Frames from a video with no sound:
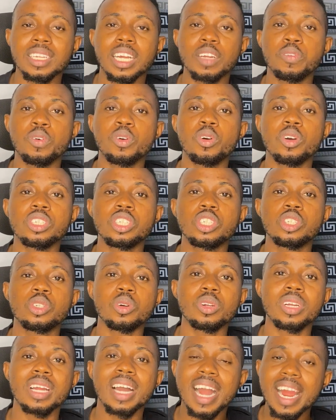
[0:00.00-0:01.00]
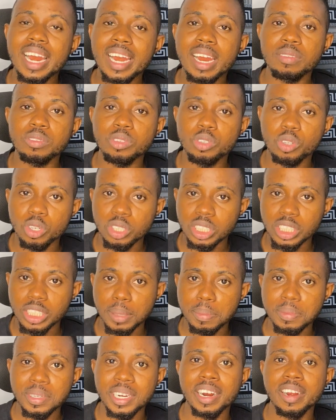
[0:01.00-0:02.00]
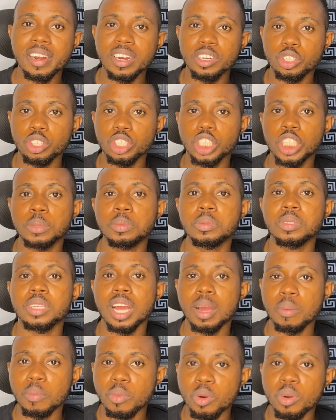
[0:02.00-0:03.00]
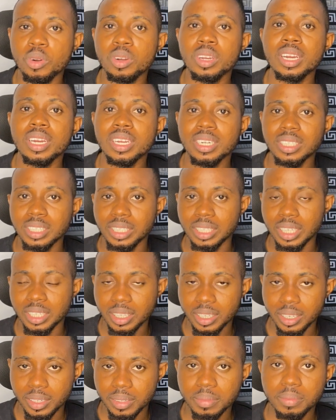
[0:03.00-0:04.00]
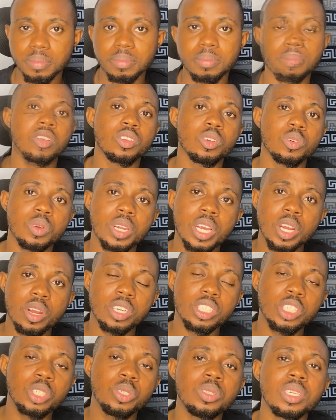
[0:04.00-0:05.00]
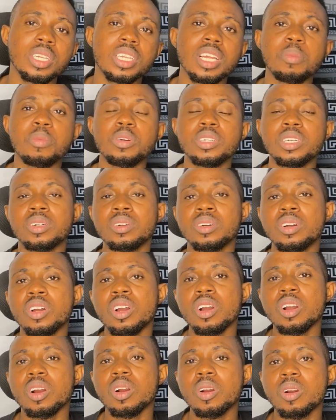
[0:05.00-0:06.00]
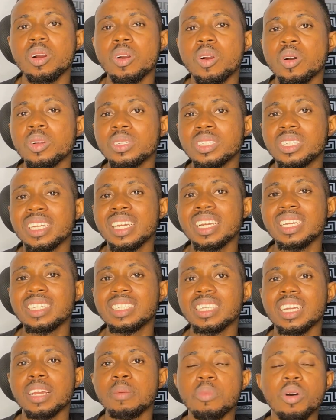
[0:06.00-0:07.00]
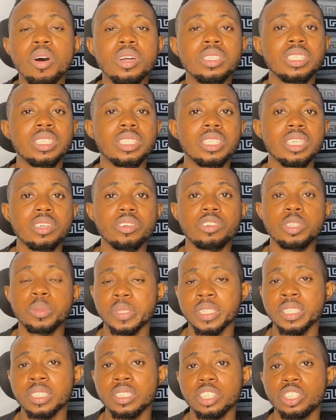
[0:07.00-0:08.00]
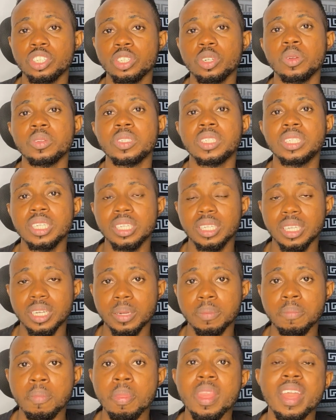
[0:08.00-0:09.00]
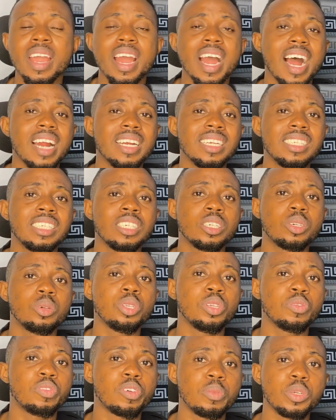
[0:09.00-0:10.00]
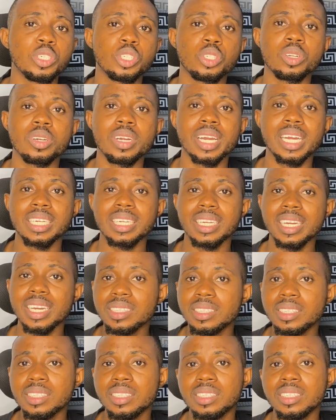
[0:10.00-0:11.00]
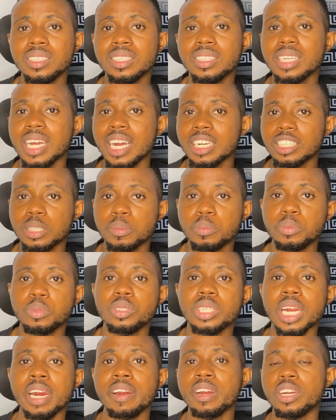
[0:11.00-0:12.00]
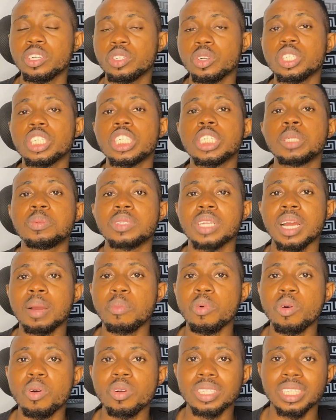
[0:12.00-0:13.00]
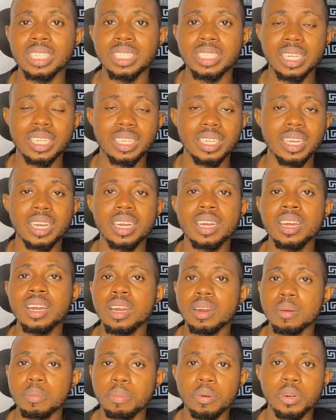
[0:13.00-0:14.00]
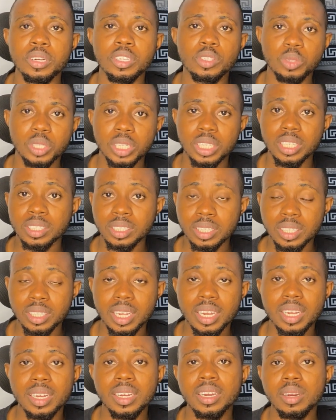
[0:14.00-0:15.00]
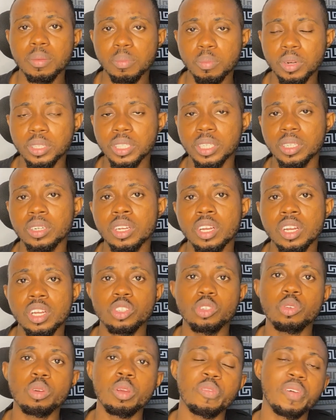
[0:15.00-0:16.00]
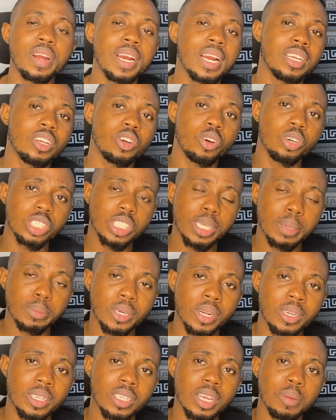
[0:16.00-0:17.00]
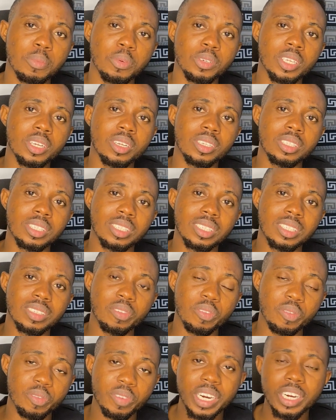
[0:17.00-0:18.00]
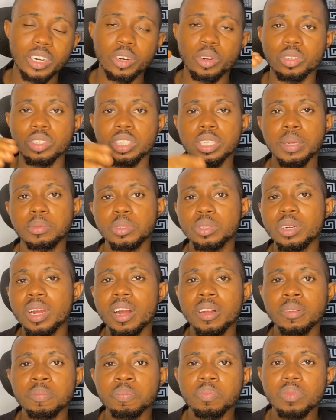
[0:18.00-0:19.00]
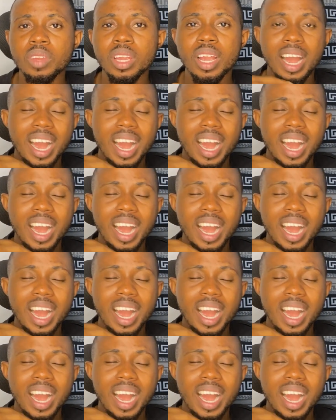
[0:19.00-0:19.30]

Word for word: that focuses on high-level concepts and relationships among the data. So a logical data model contains a more detailed representation of the data and this includes information like the entities, attributes and relationships among the data points within data model. So we find that the conceptual data model is very conceptual,